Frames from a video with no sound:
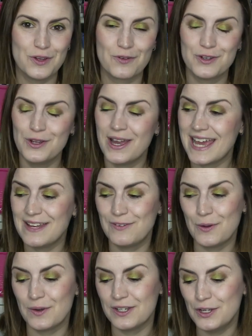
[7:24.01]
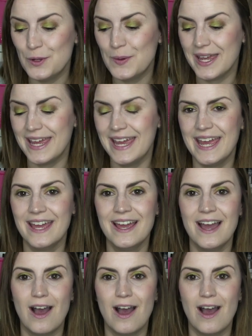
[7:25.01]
you're new again if you're new here